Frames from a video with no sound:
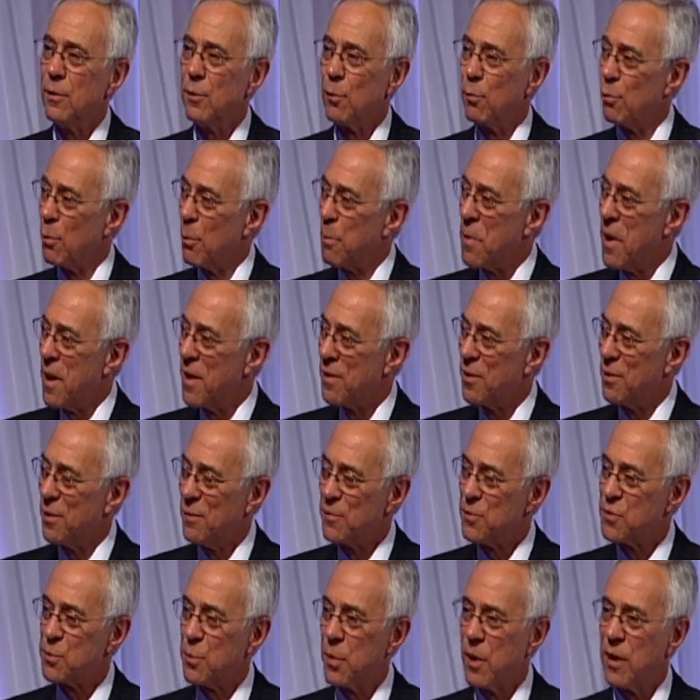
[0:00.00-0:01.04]
you're
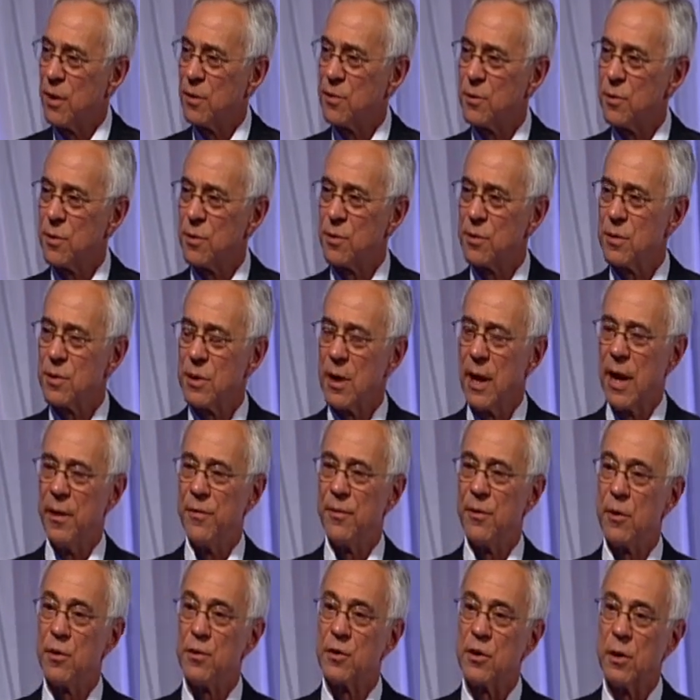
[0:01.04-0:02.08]
repetitive sponsors,
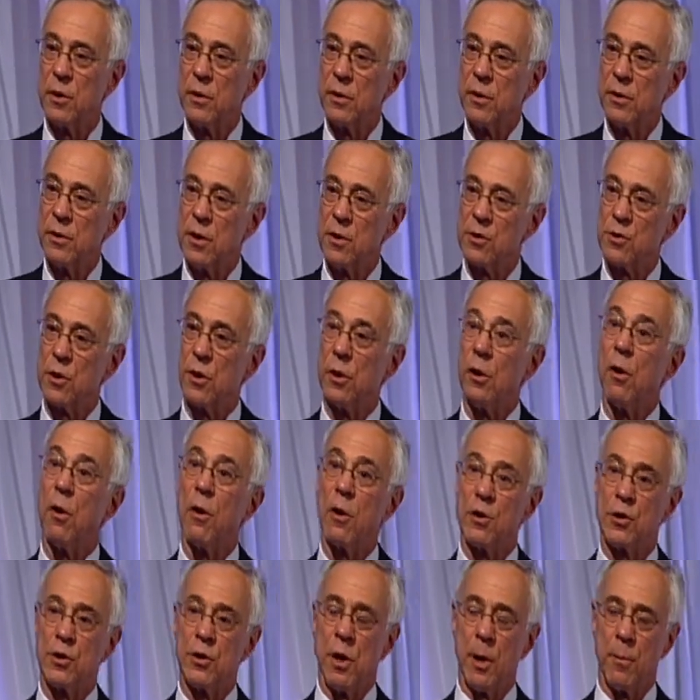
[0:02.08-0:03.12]
and there's a
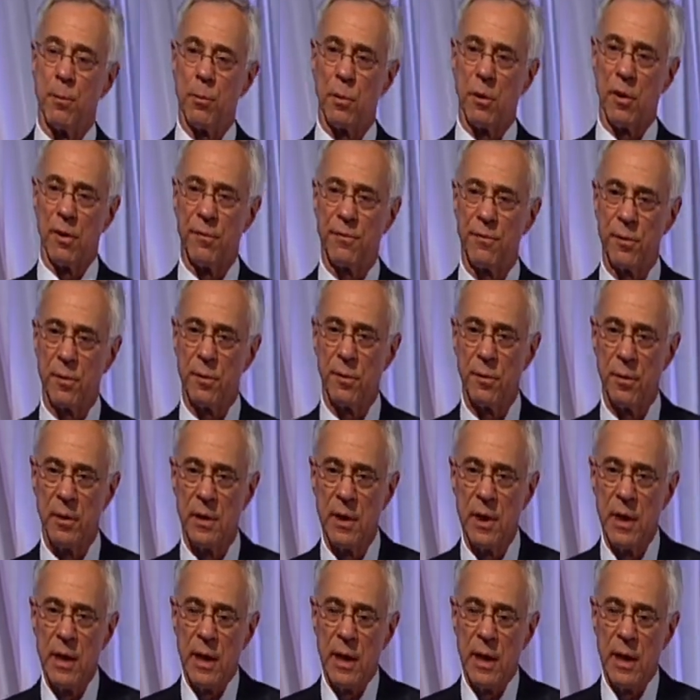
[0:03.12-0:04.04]
large number of you.